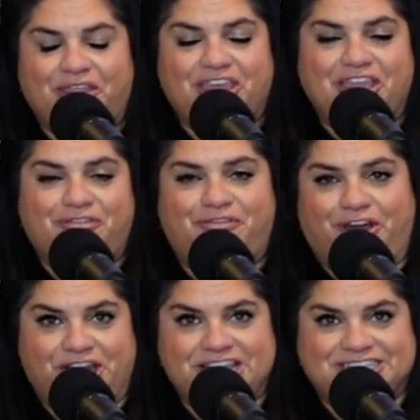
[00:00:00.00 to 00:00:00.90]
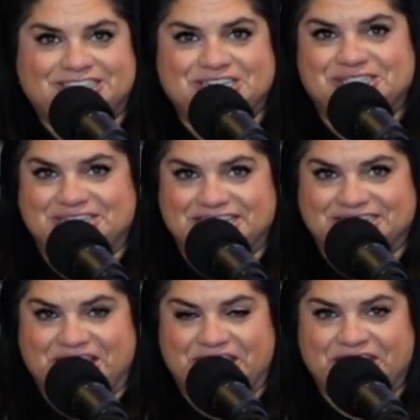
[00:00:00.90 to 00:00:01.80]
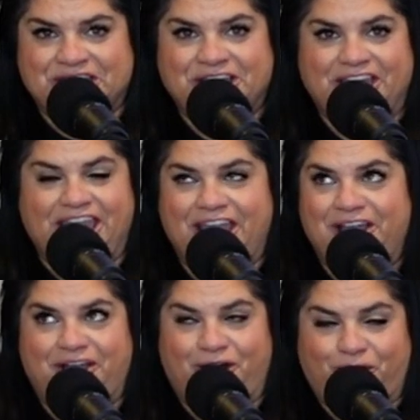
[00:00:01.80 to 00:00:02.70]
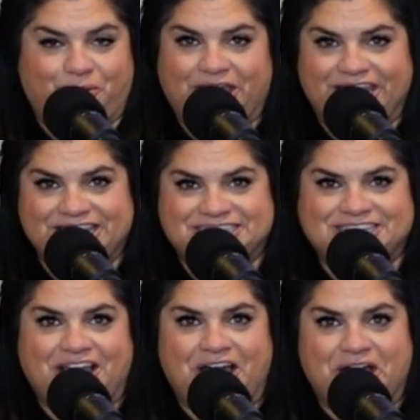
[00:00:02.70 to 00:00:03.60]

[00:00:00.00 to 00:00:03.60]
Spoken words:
the funnest season always.